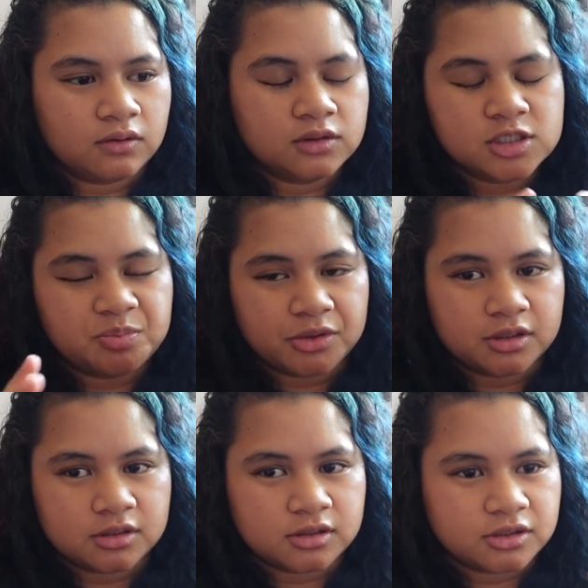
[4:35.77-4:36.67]

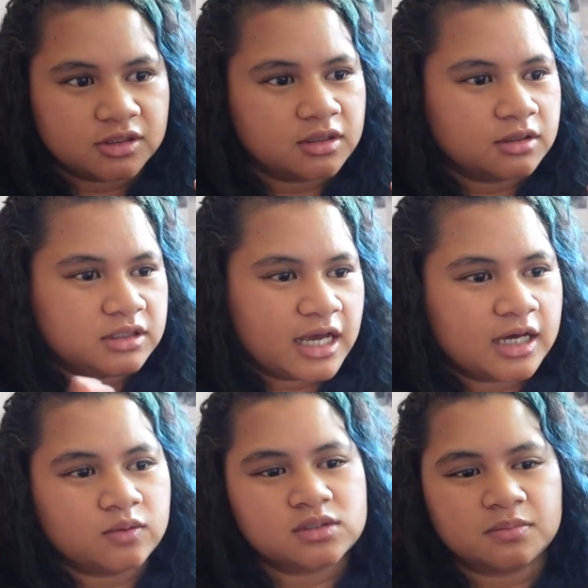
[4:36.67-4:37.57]
spoiler alert,
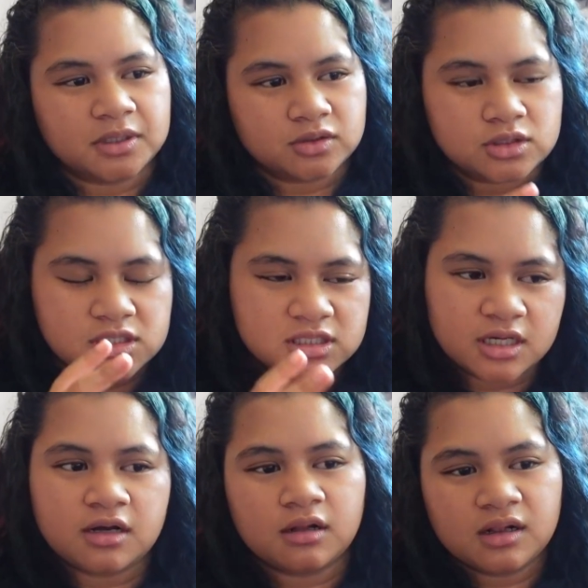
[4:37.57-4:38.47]
dad was about to
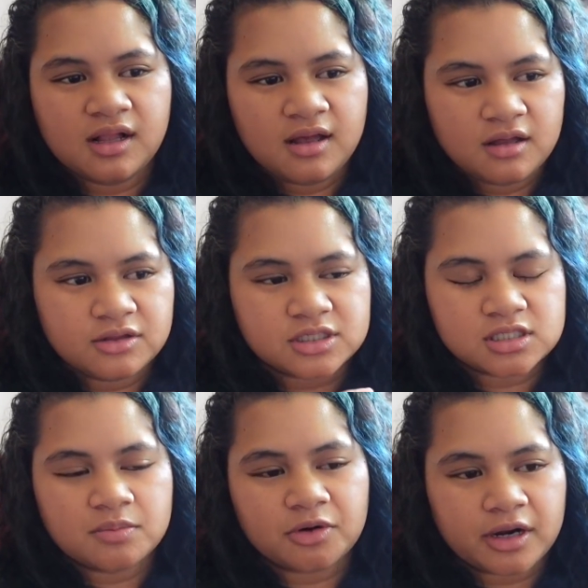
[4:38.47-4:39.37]
sell the
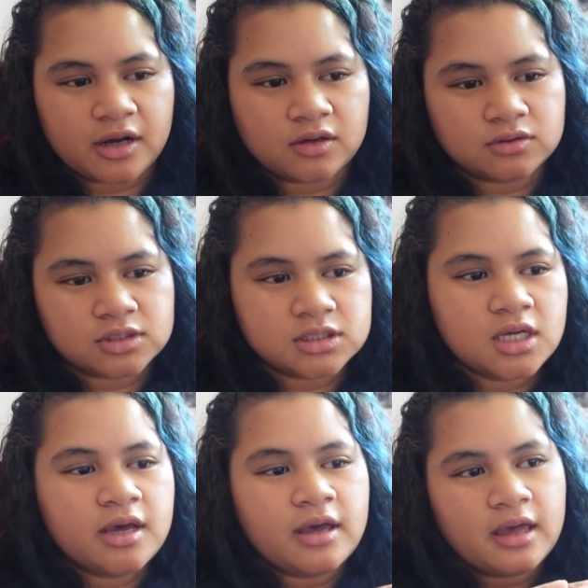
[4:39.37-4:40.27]
summer house,
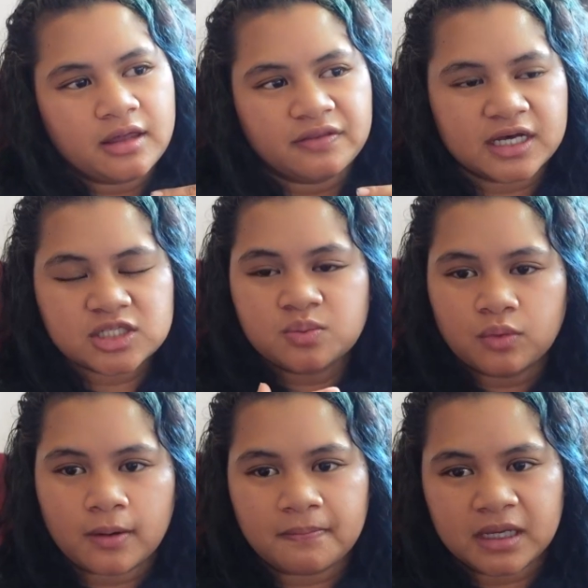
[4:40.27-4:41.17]
and that's
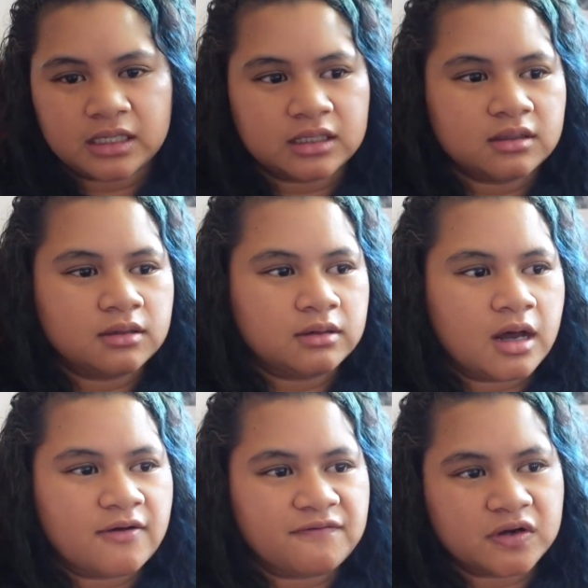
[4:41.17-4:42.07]
what made it
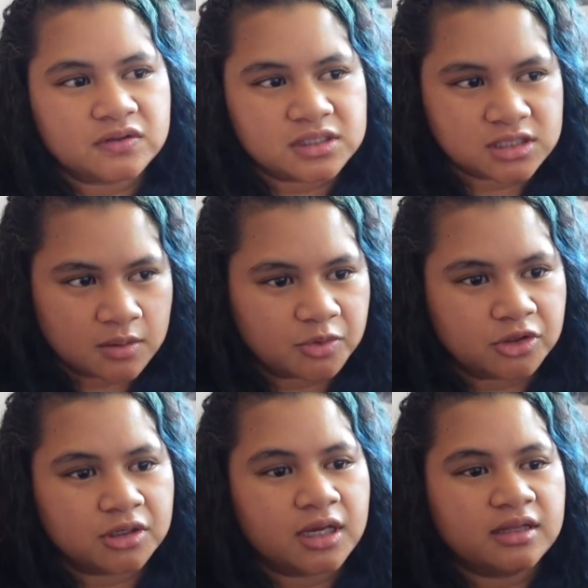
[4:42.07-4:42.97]
not very
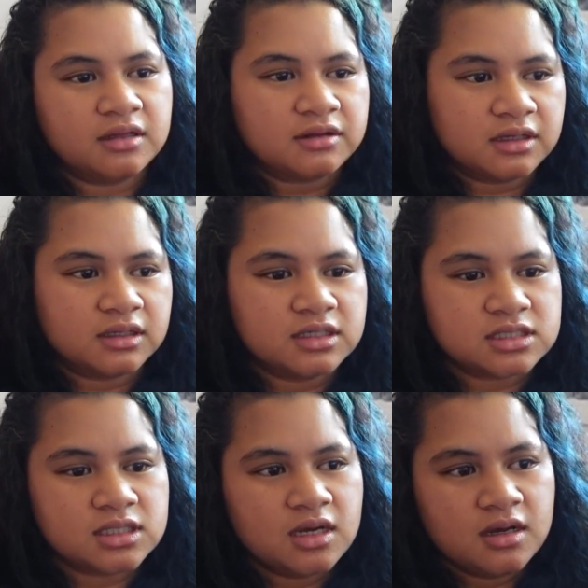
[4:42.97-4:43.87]
summer. And the thing
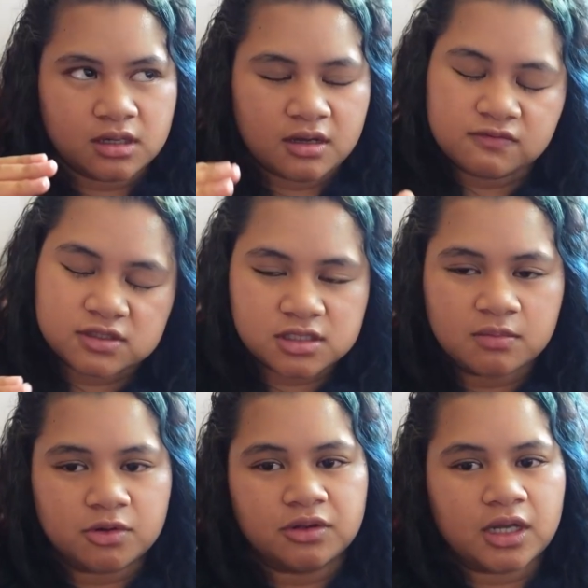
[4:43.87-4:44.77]
is, every
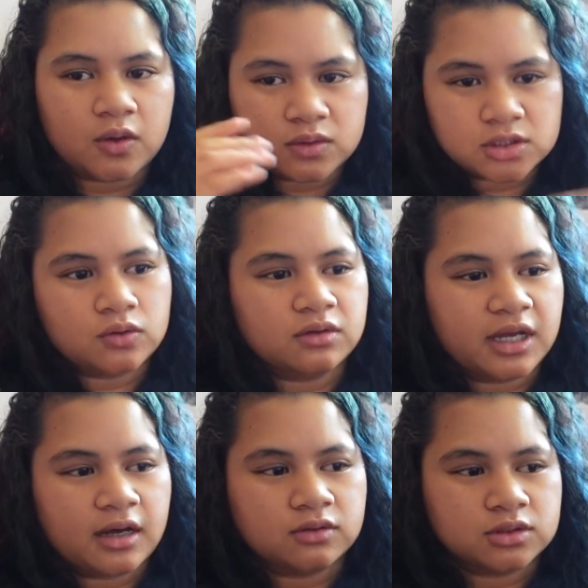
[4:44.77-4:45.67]
summer they always go
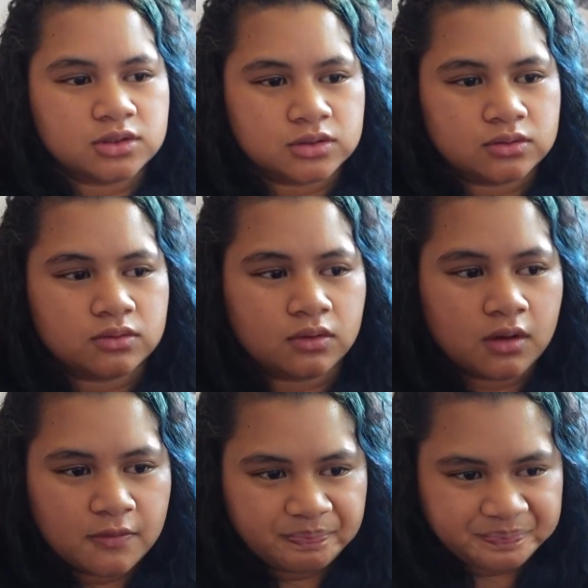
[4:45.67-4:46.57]
down to
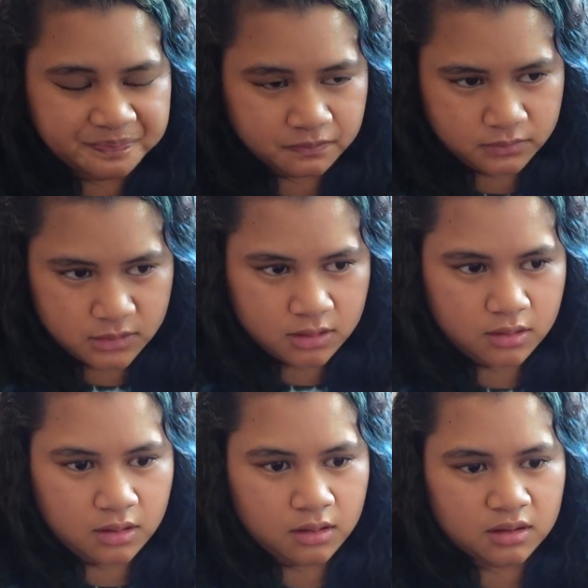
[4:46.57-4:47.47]

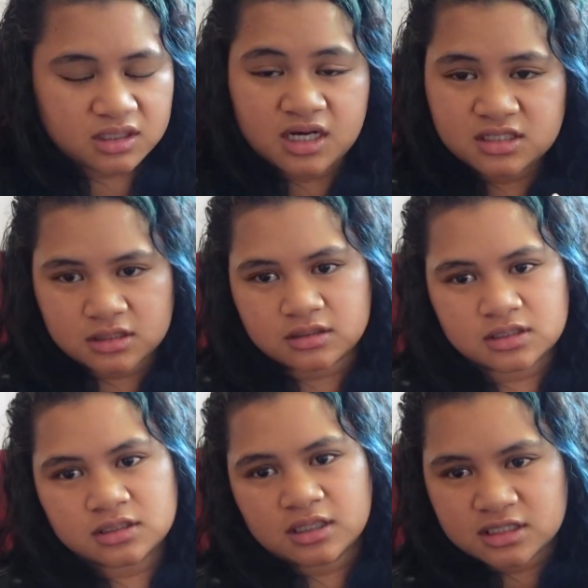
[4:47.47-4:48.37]

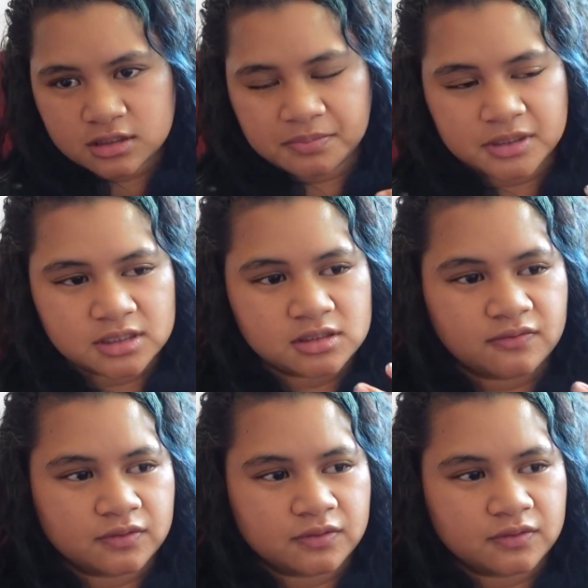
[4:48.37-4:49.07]
Cousins, that's the place